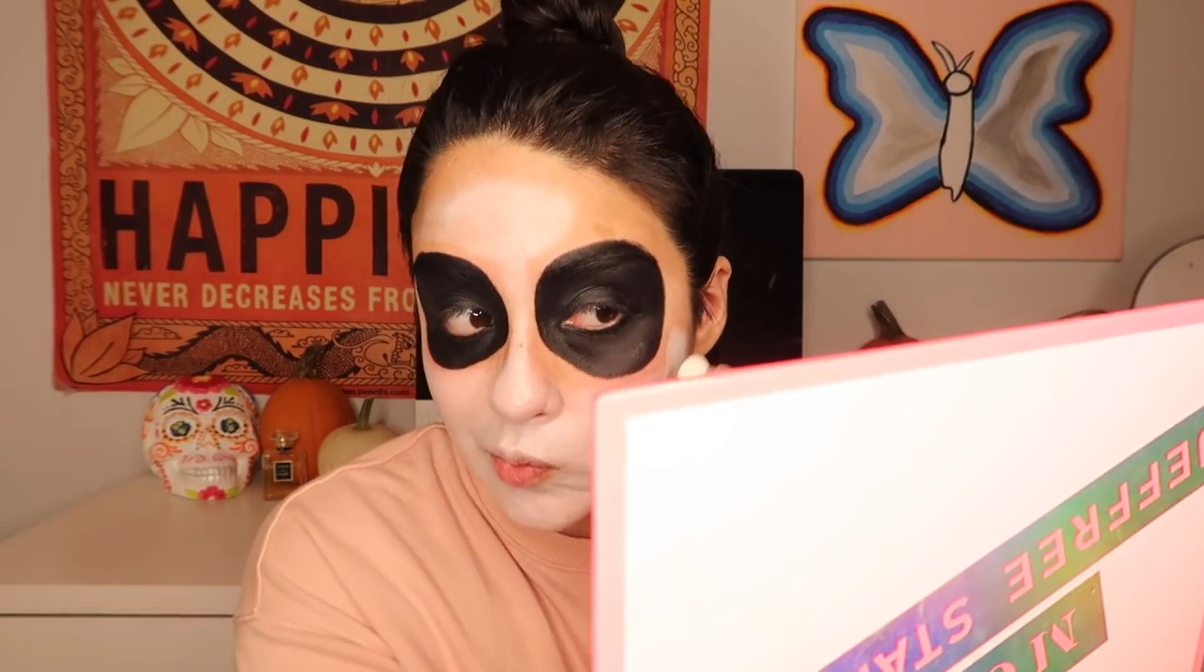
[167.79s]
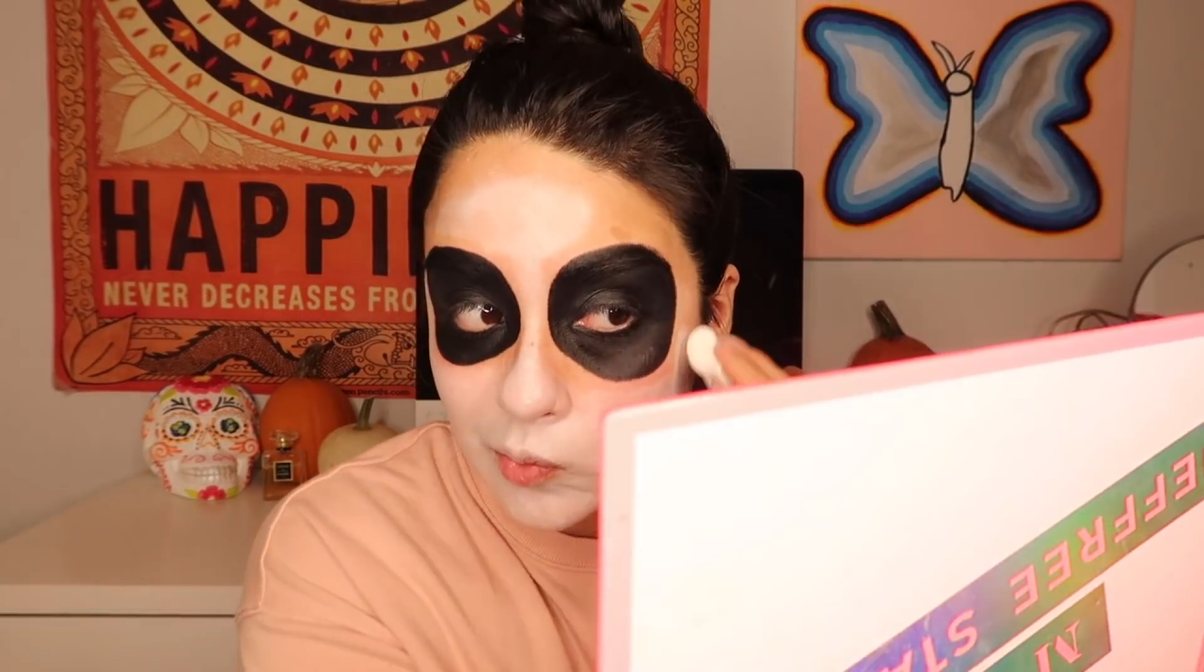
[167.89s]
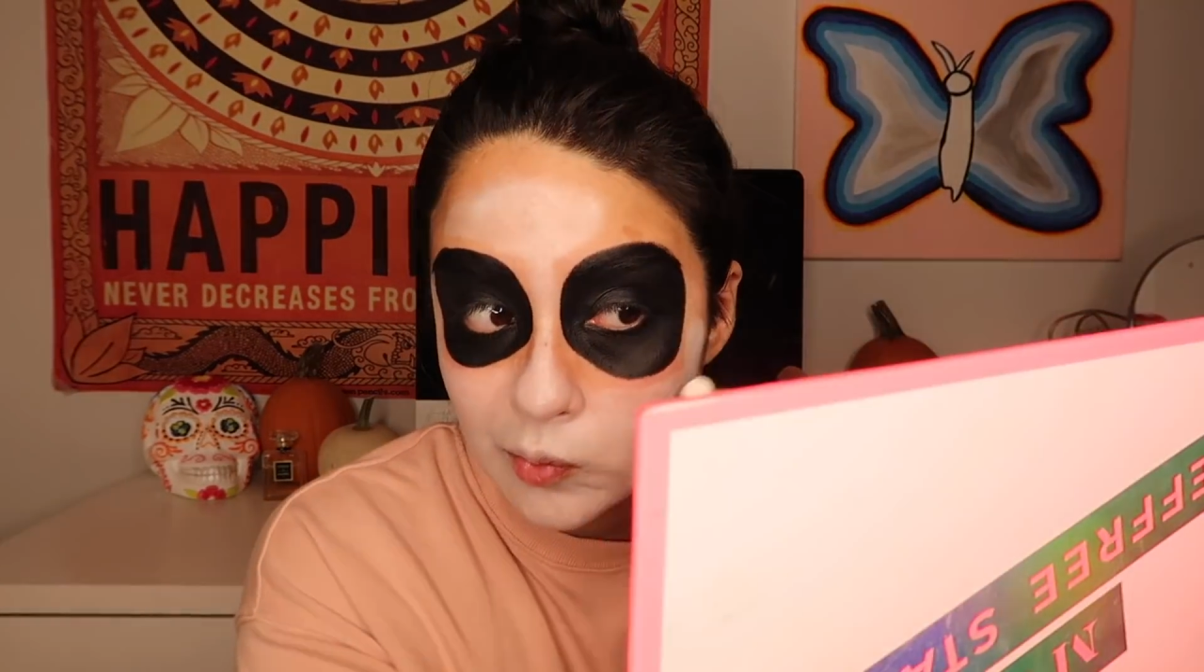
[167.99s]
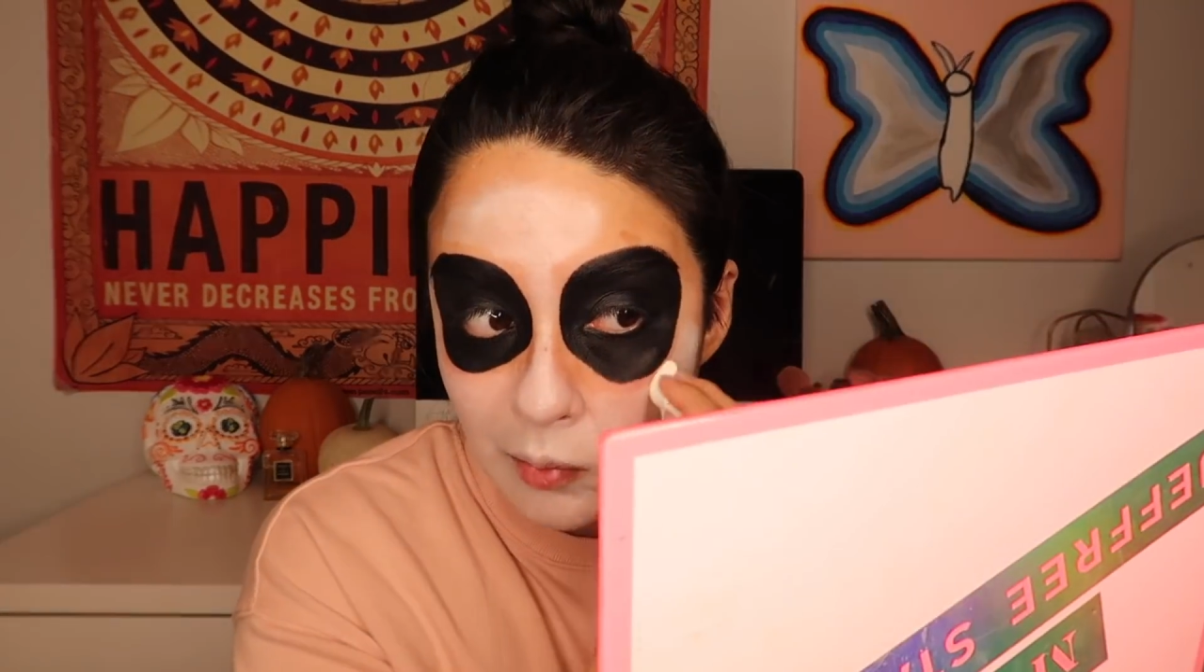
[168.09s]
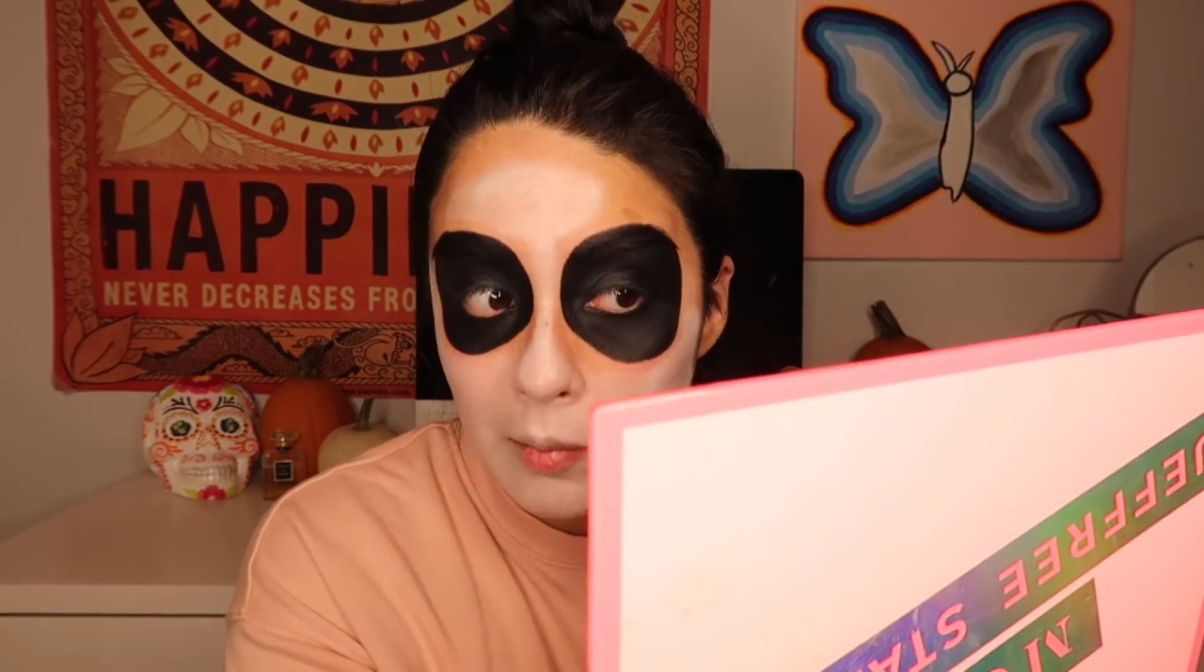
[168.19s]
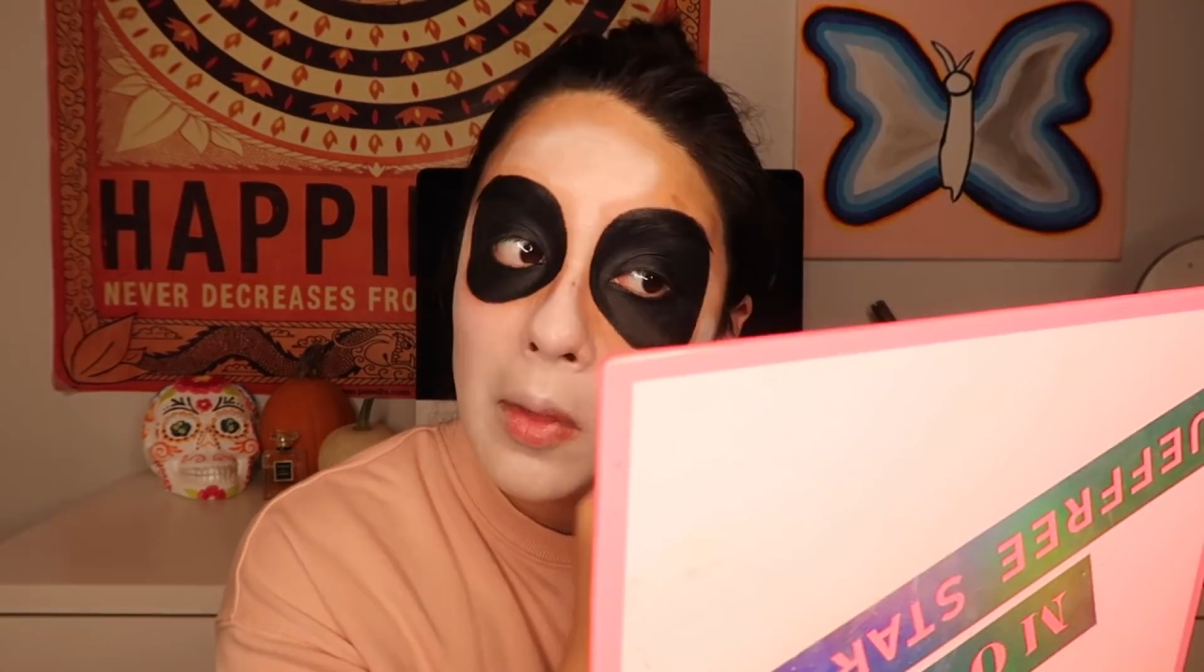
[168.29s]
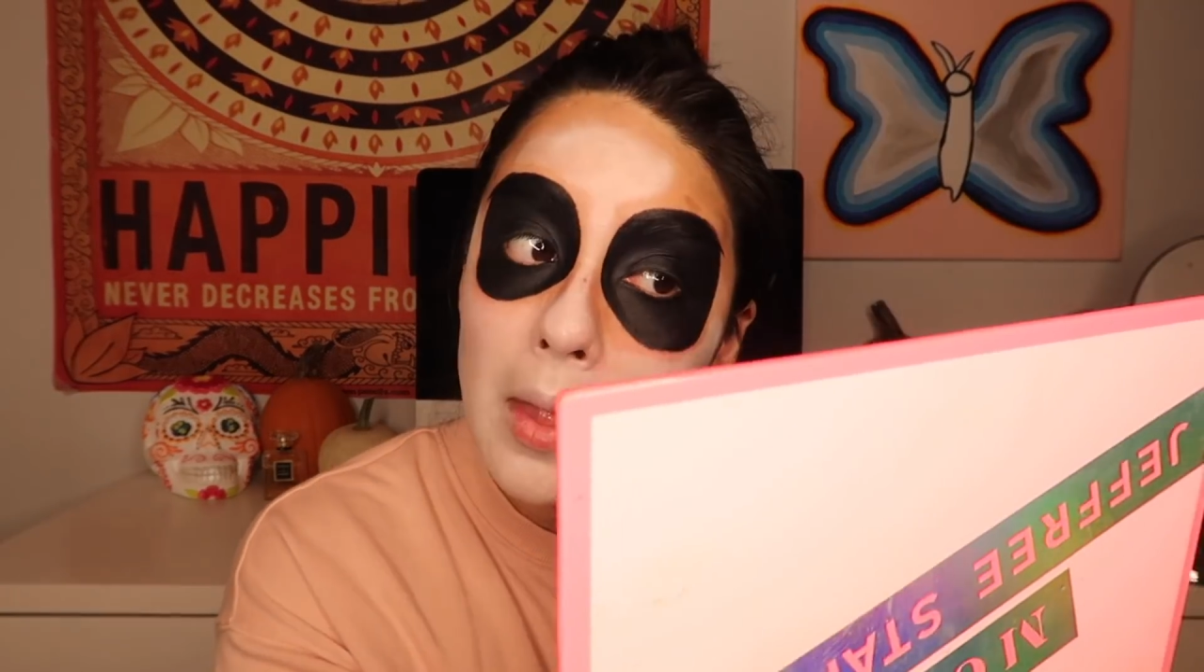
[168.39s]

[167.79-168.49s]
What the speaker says: so